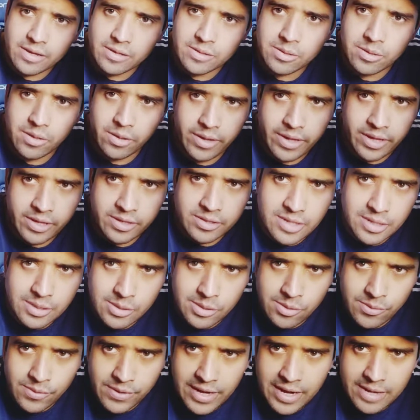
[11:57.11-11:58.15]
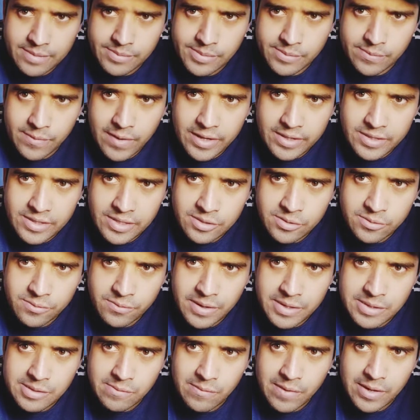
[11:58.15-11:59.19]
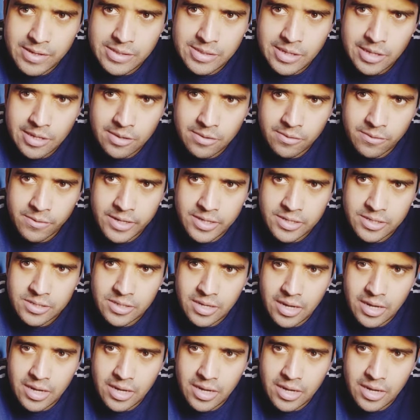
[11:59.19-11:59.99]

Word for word: so it can take three games in one, the two racing ones, and Crash,